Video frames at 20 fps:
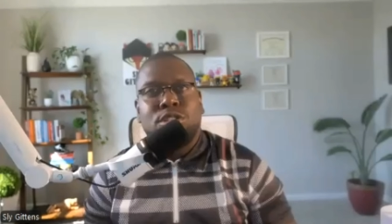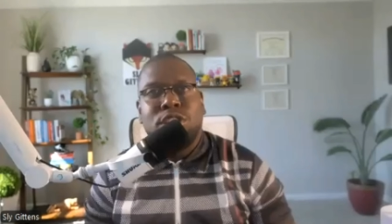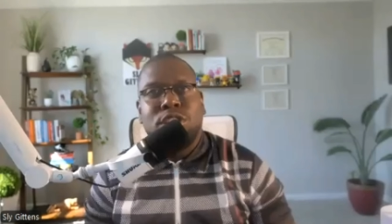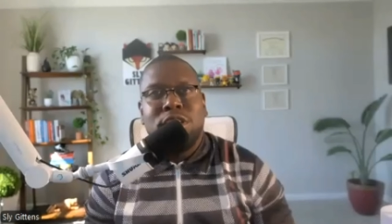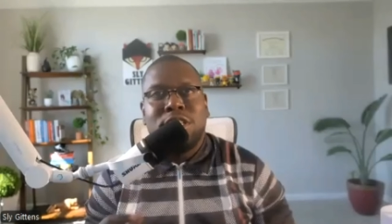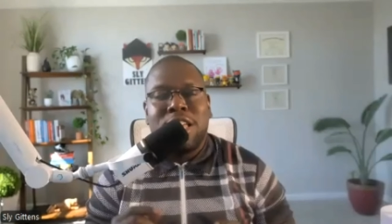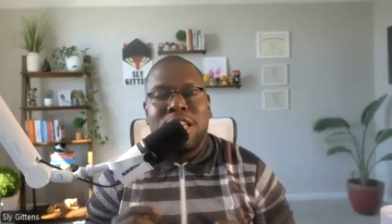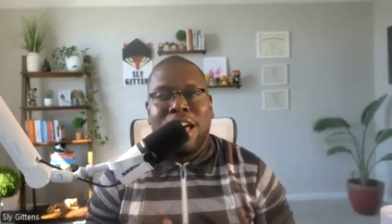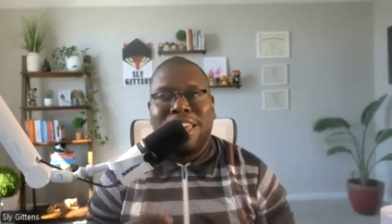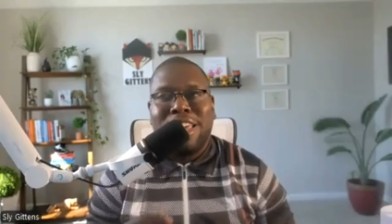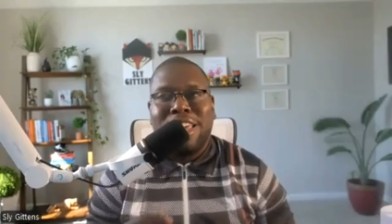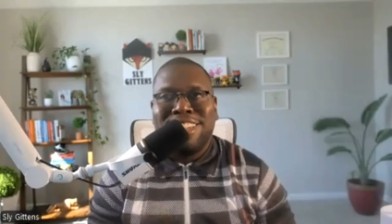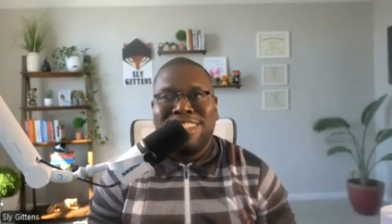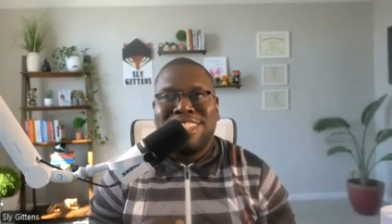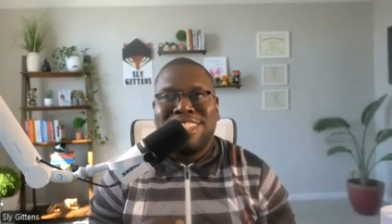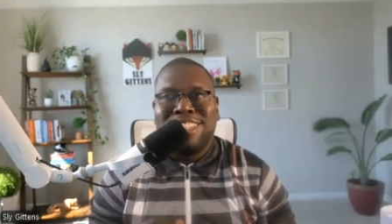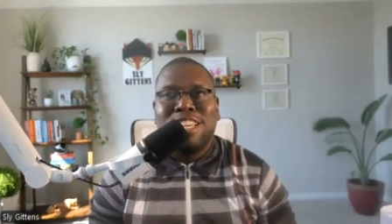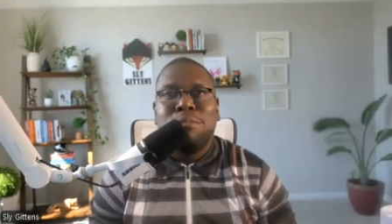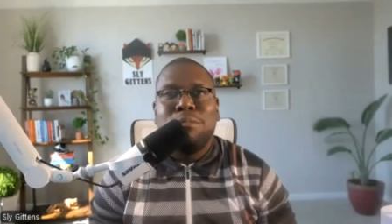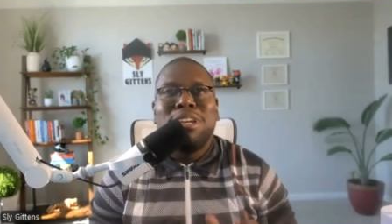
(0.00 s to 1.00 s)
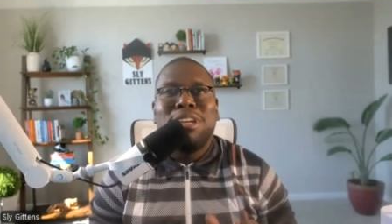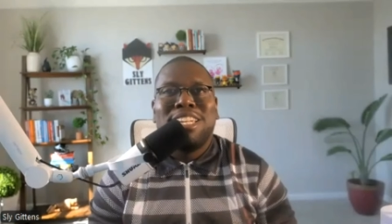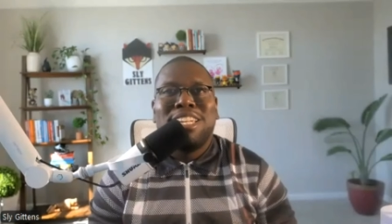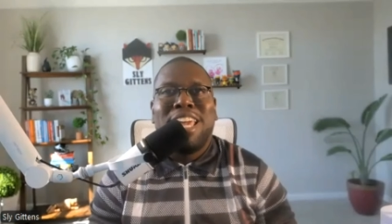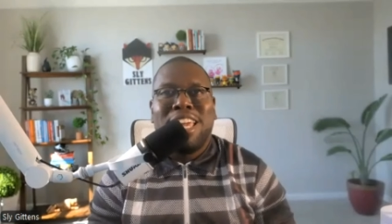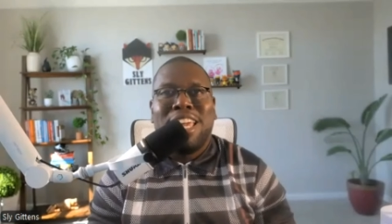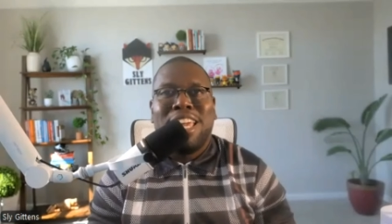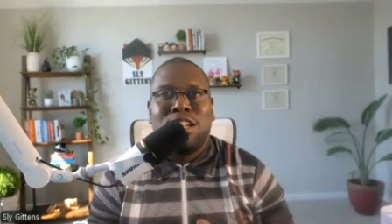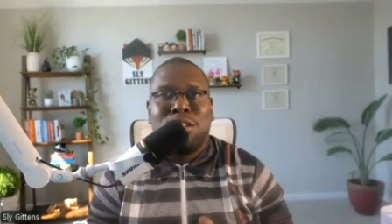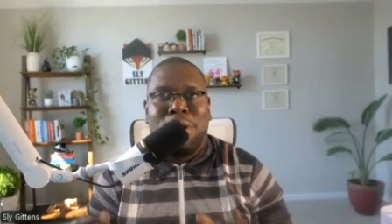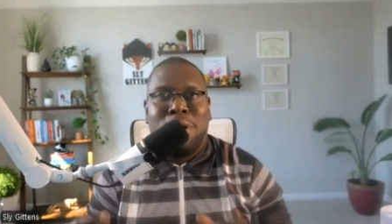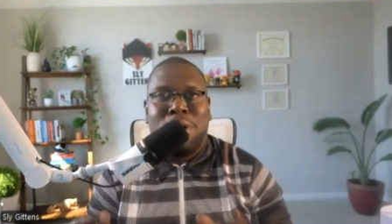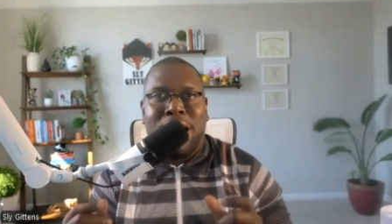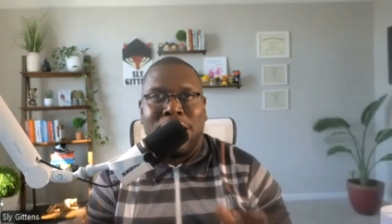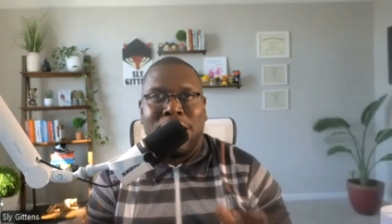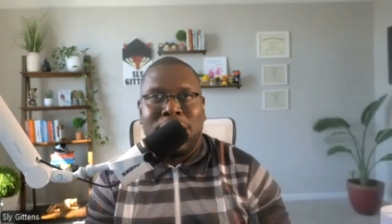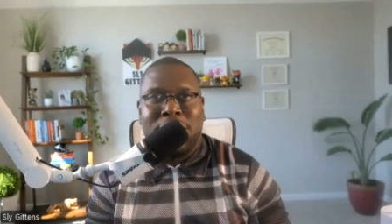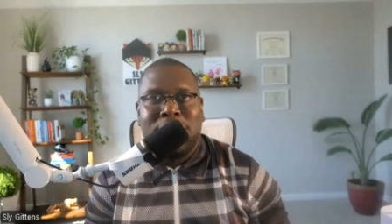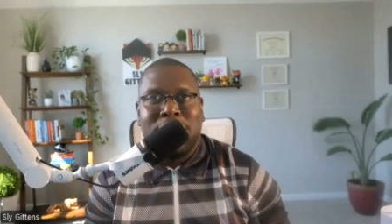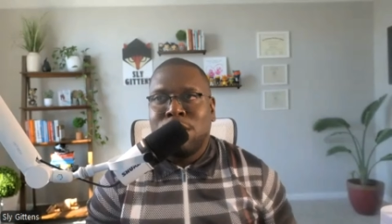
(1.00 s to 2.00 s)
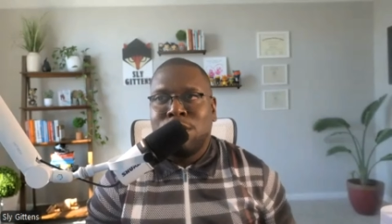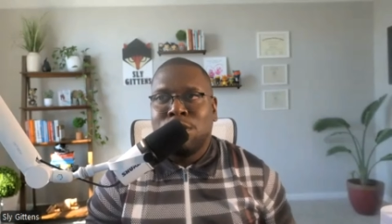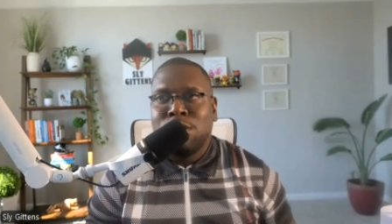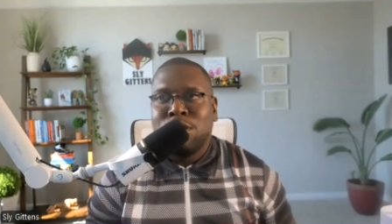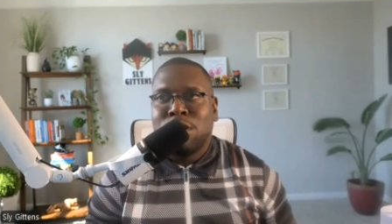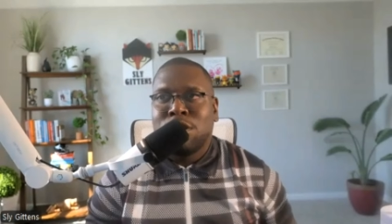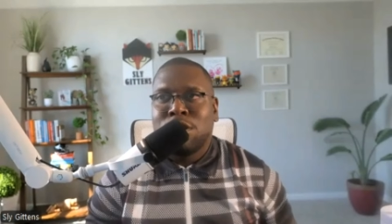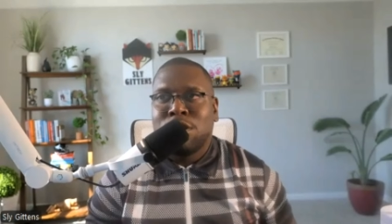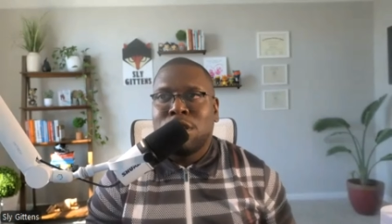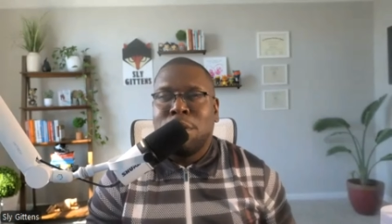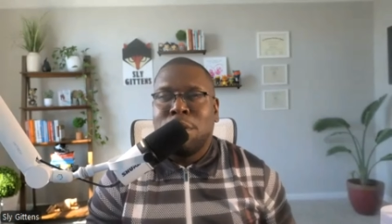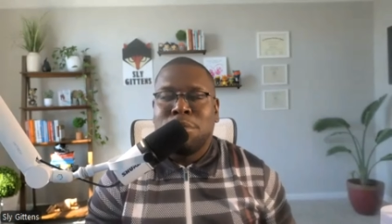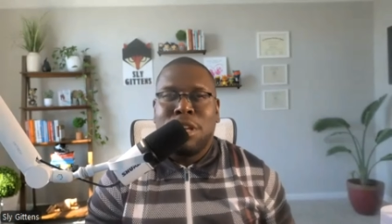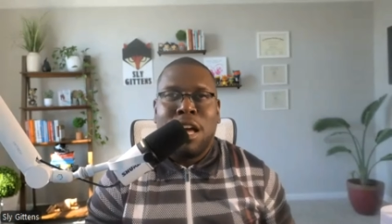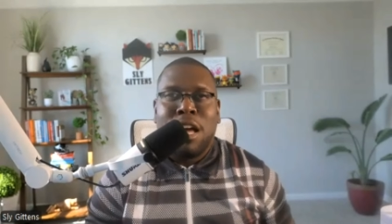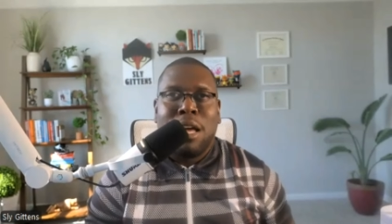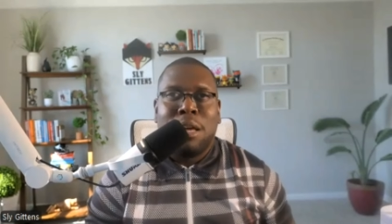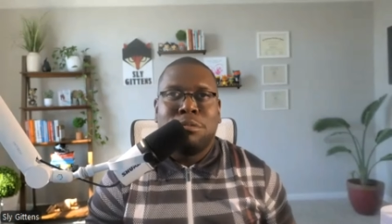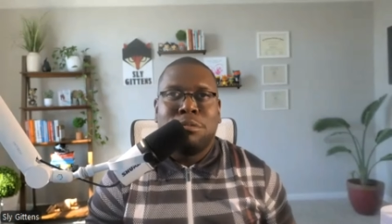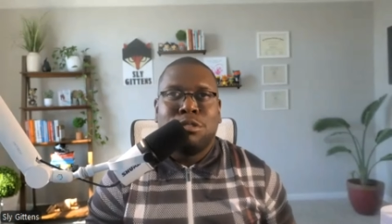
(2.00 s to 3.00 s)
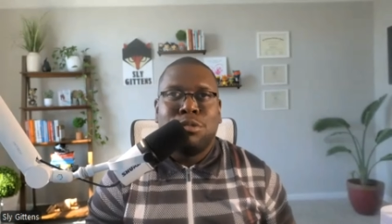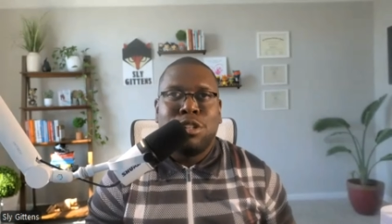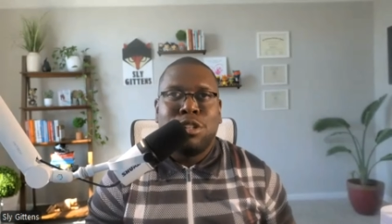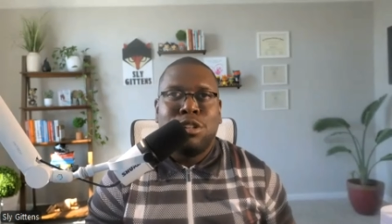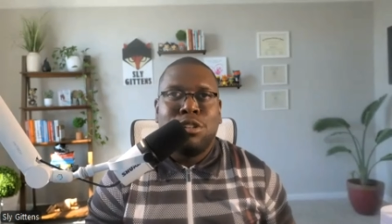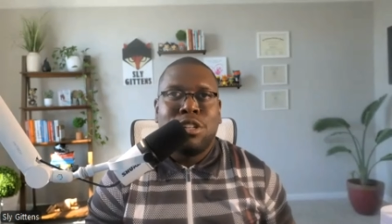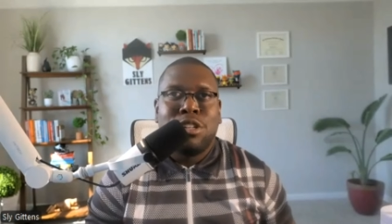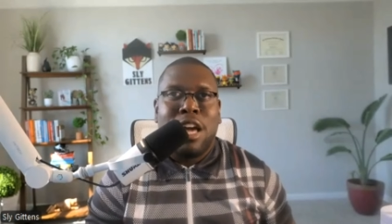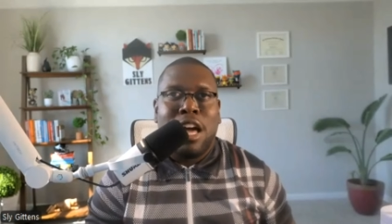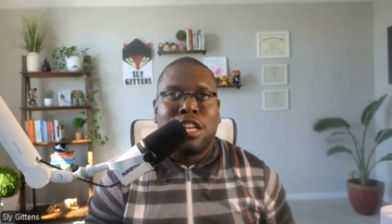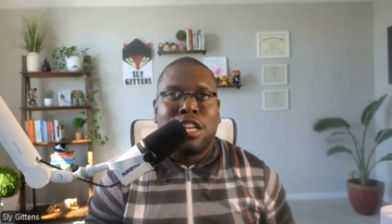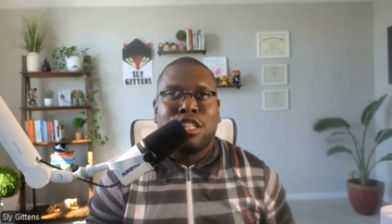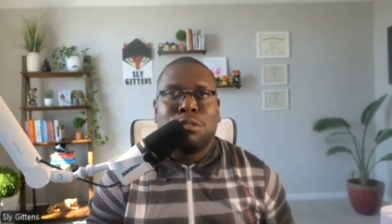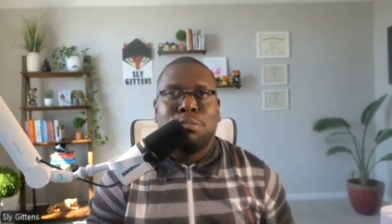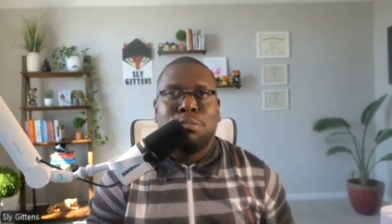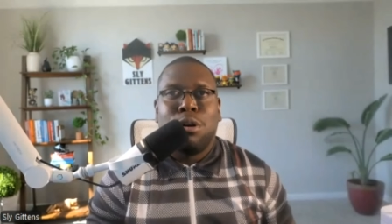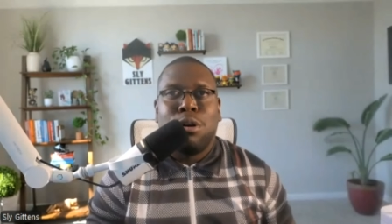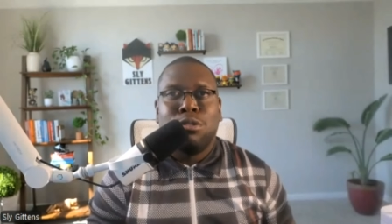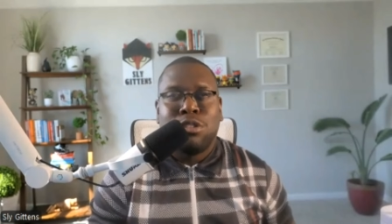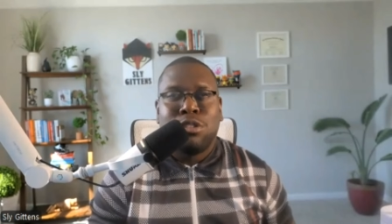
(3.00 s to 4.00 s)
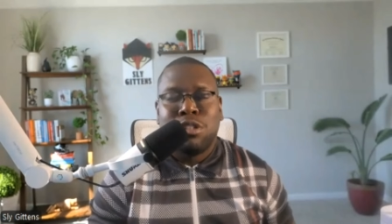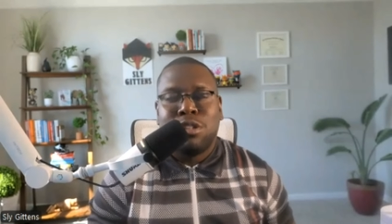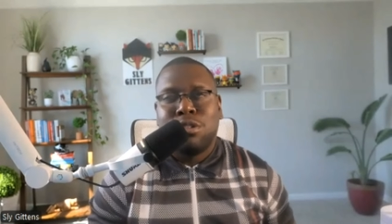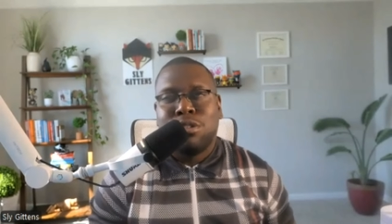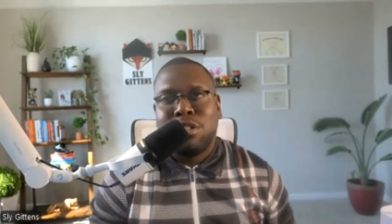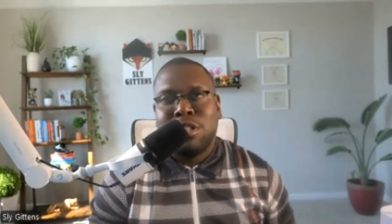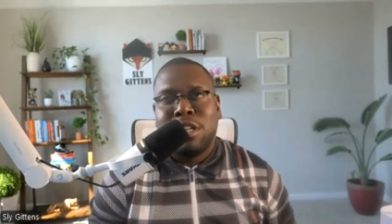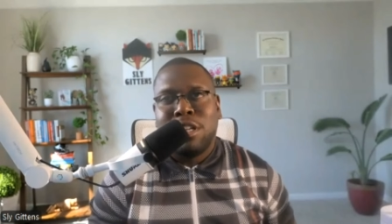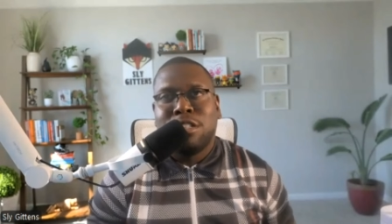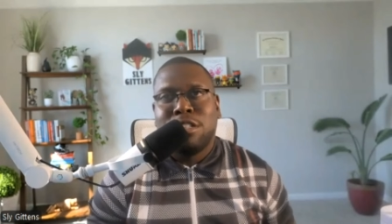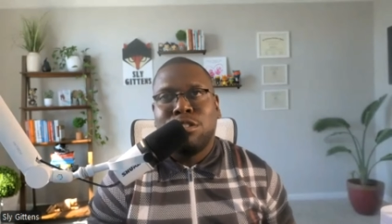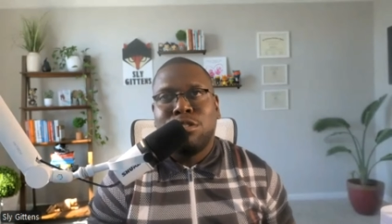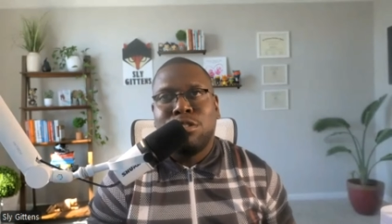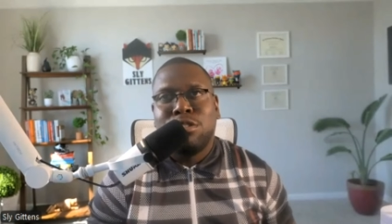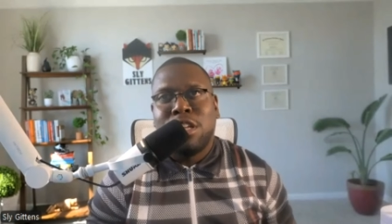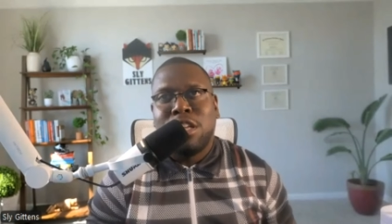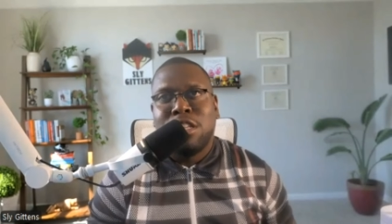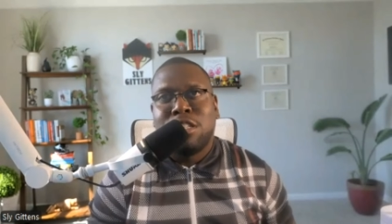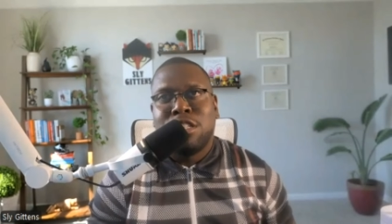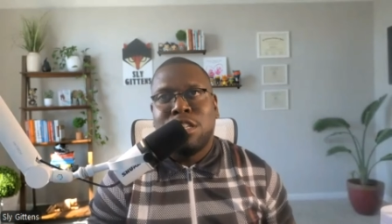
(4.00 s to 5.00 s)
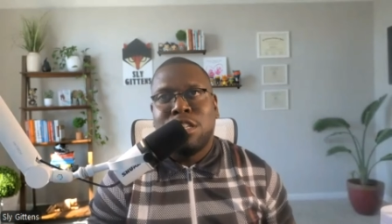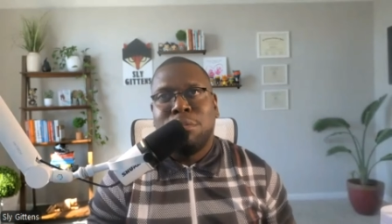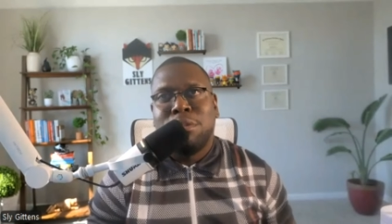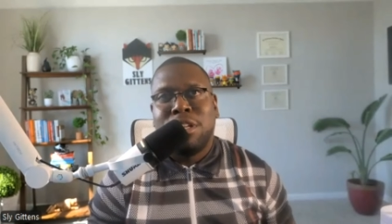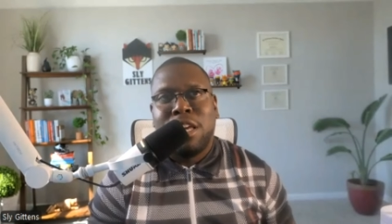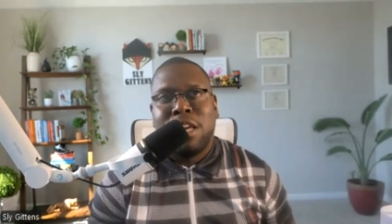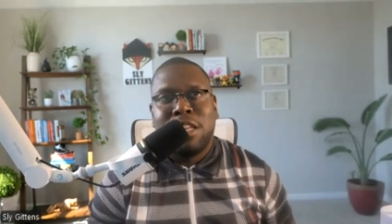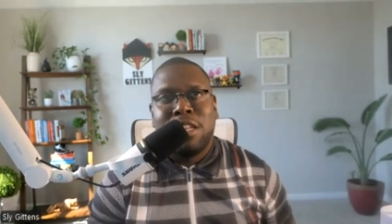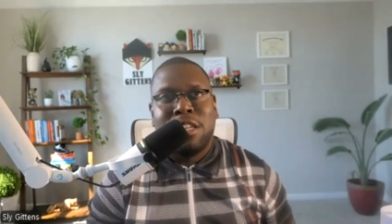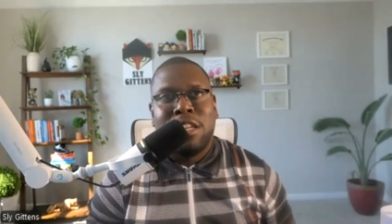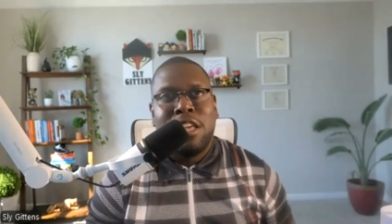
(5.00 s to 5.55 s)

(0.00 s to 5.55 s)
not intimidated by it. Because sometimes when you're not exposed to those things, you get intimidated.